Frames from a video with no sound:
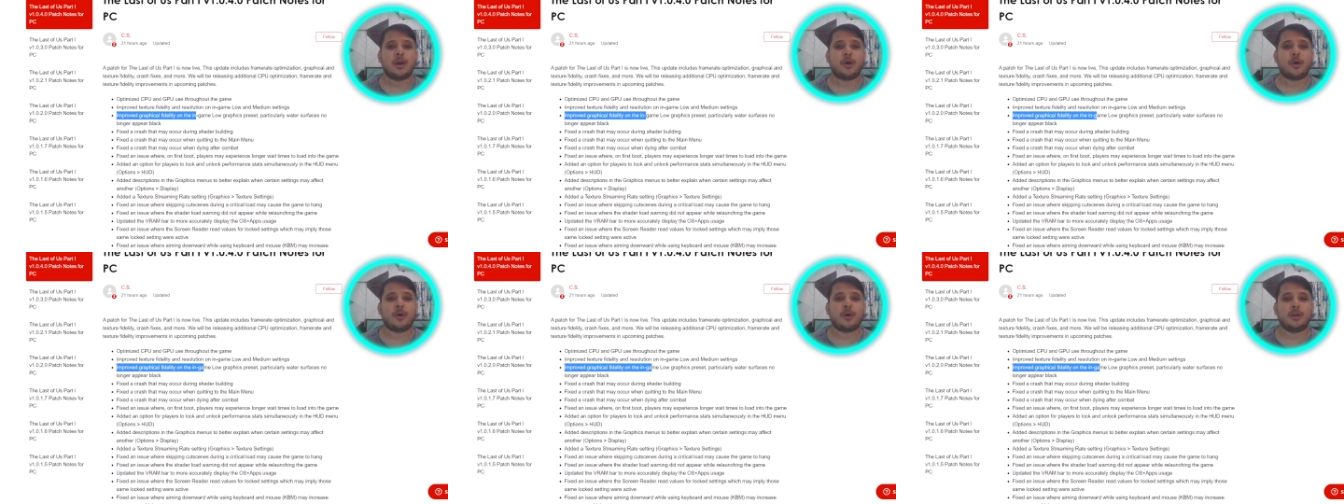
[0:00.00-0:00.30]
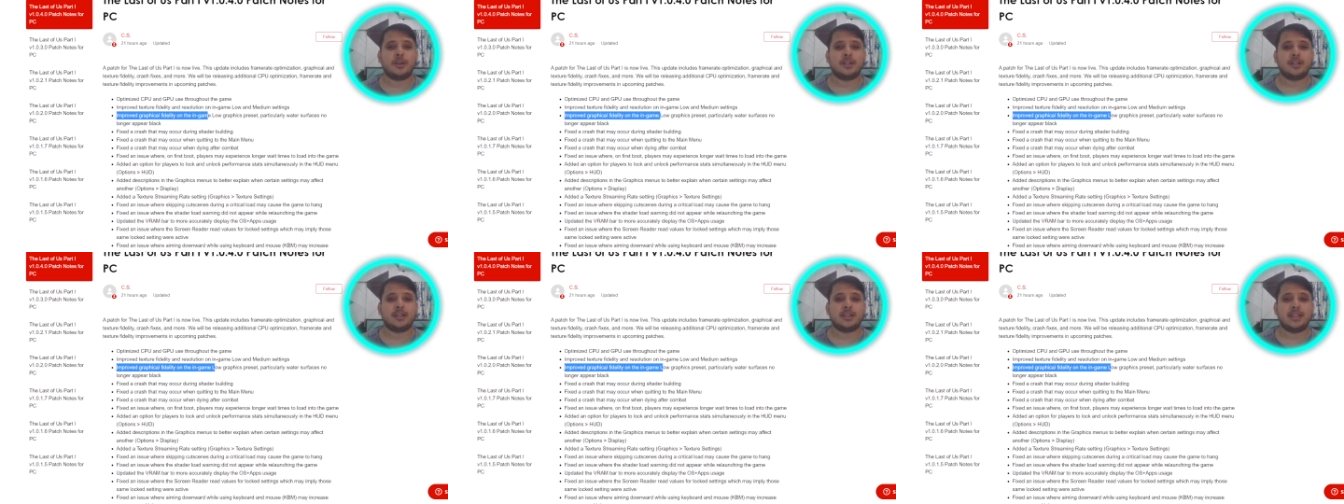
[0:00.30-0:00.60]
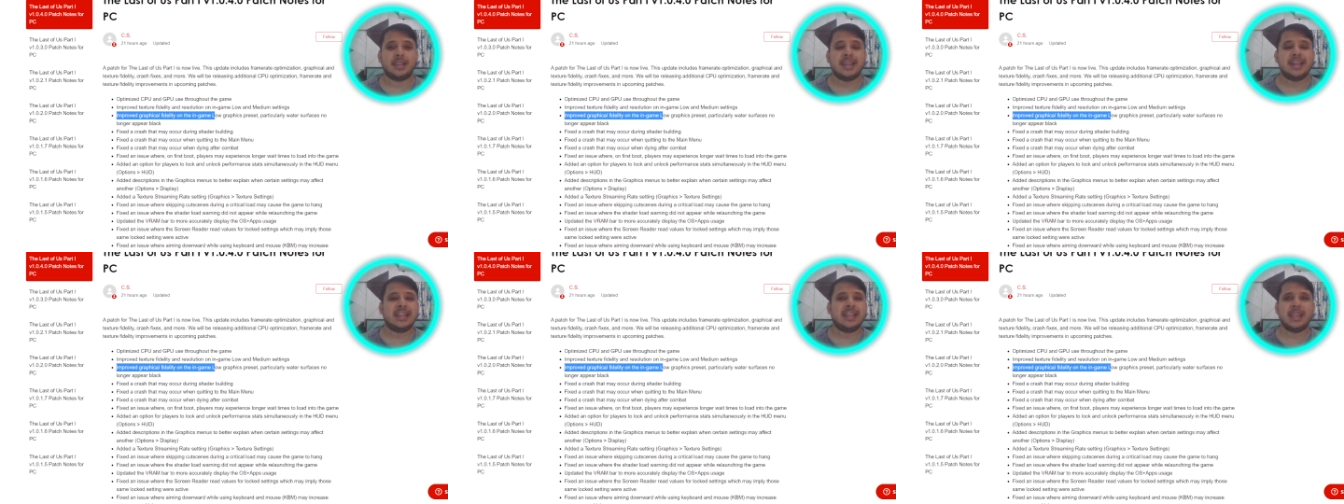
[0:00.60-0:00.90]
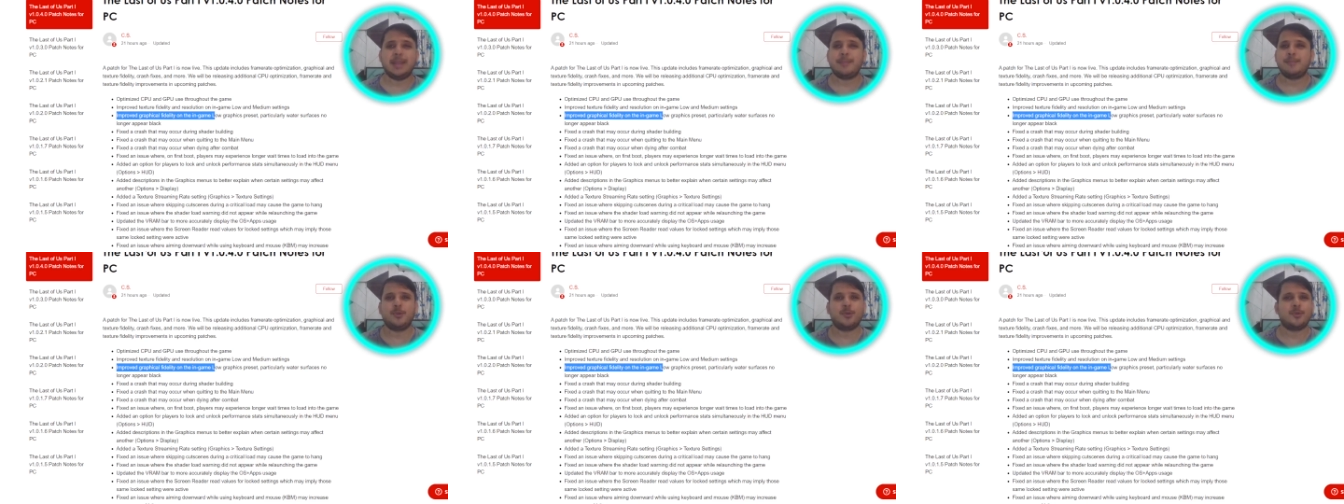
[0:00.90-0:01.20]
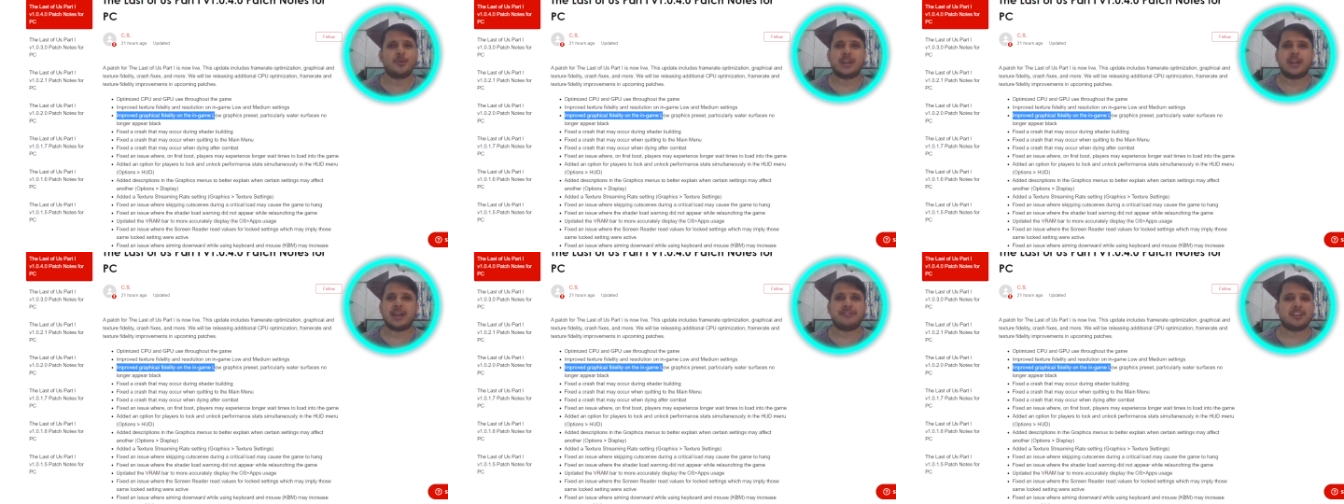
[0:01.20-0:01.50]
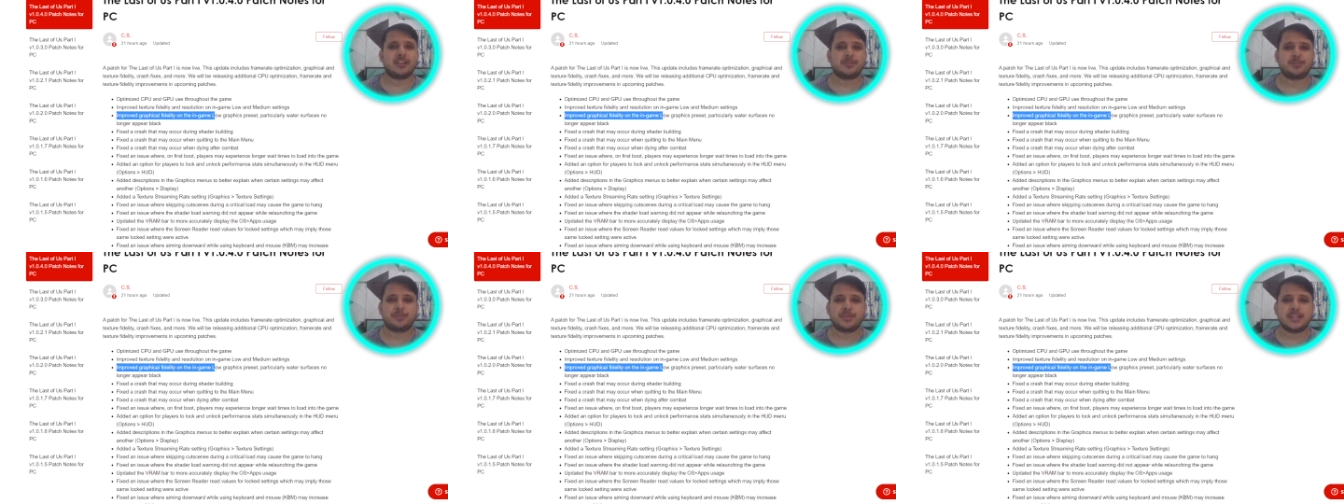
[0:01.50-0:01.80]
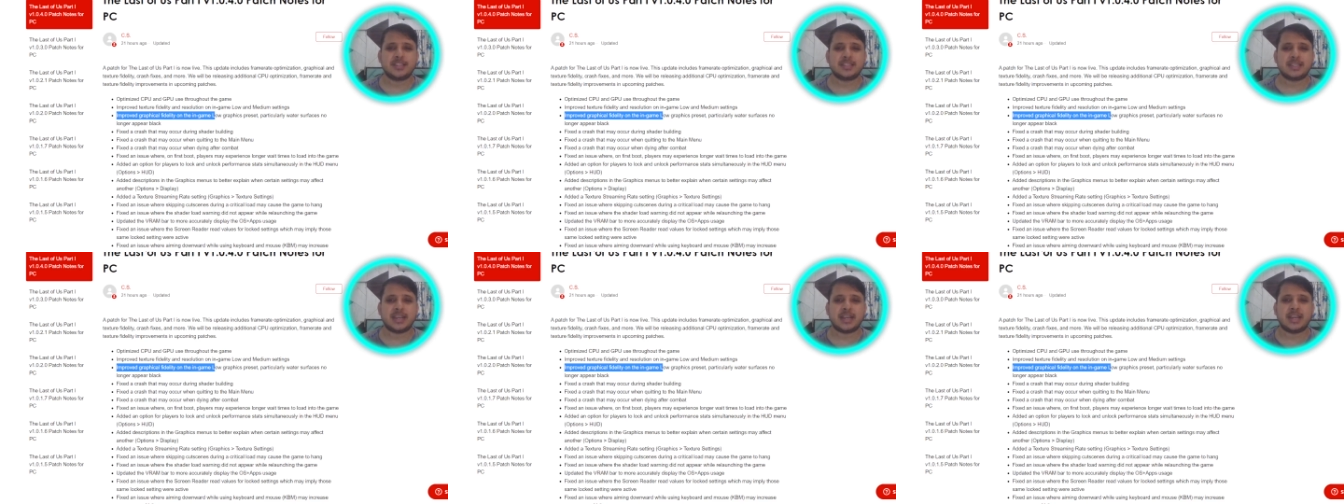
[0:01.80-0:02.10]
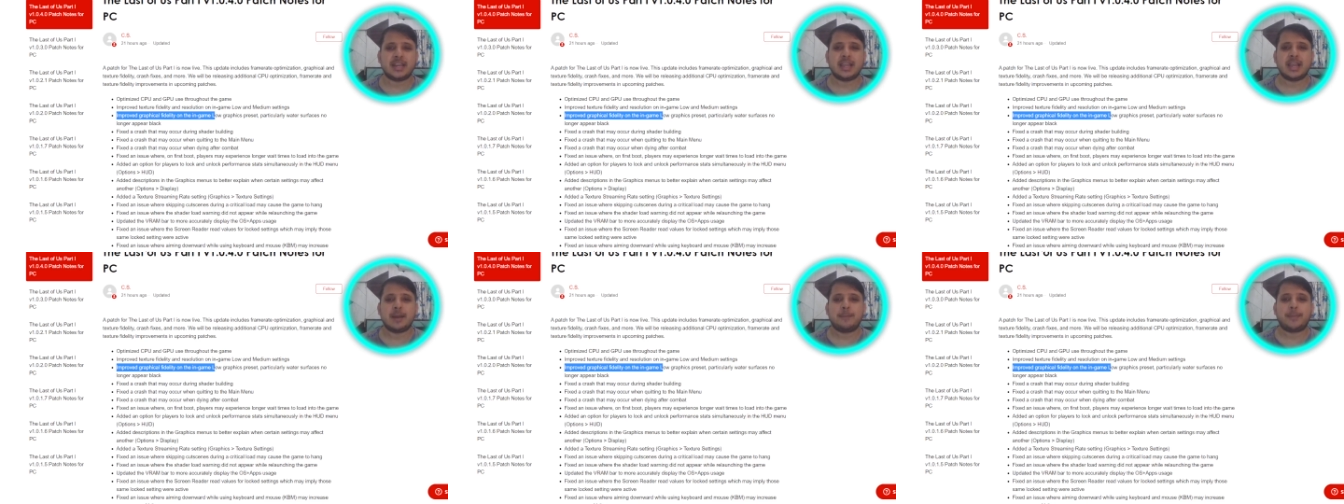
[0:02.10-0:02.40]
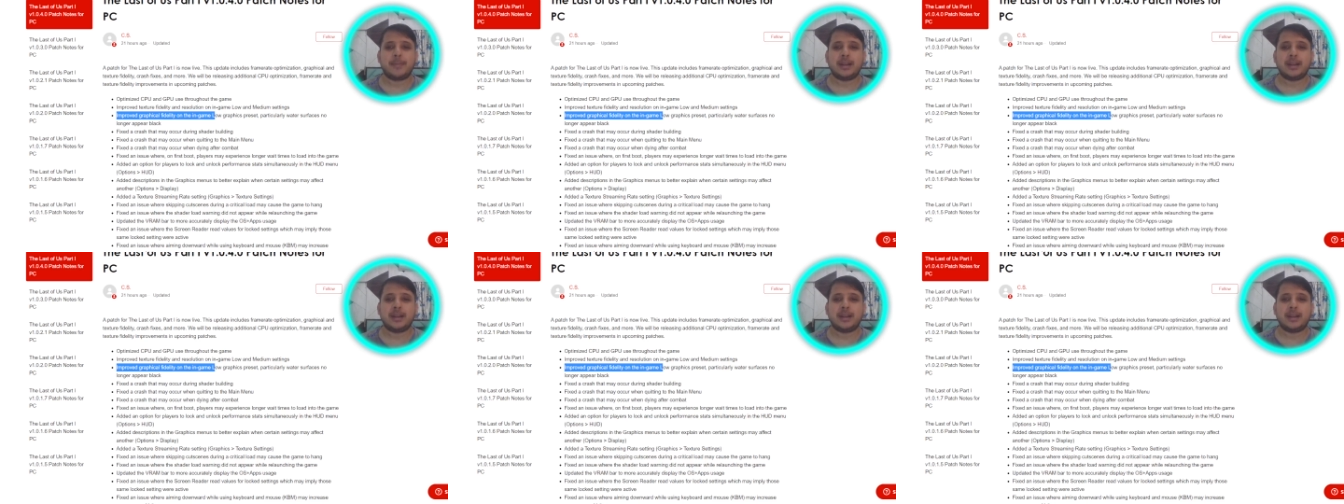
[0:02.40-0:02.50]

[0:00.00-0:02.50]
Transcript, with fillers: on in-game low graphics preset,